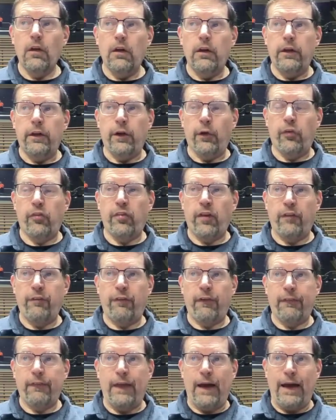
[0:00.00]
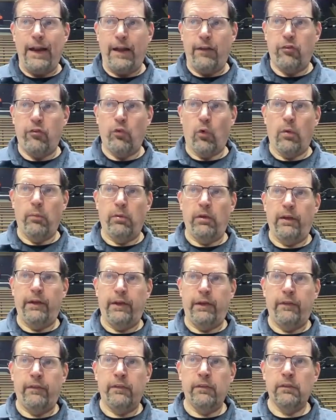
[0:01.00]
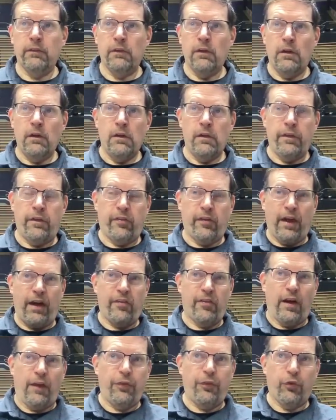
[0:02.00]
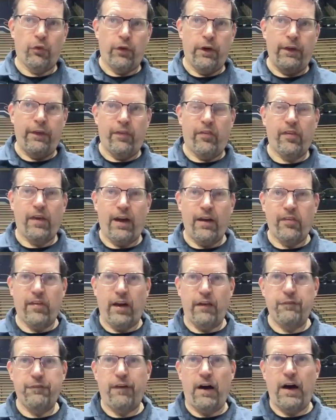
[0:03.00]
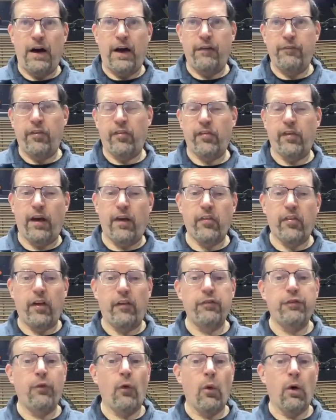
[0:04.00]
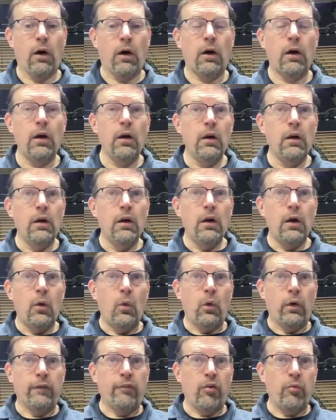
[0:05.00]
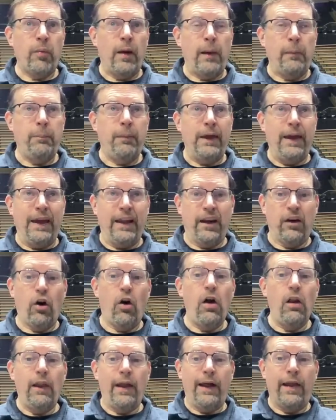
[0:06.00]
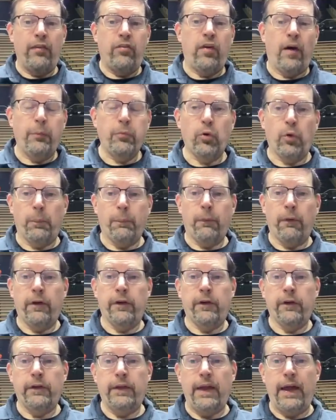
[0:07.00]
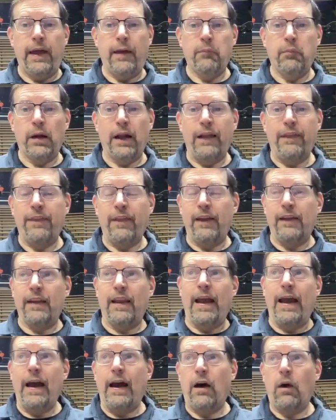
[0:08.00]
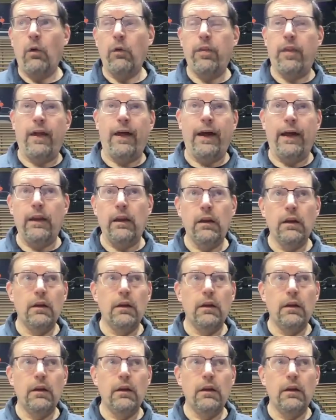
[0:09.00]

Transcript: you know, stuff like that. It's normally this guy's got three, this guy's got five, this guy's got four, whatever it might be, and it all adds up to a pretty good game. But I think now that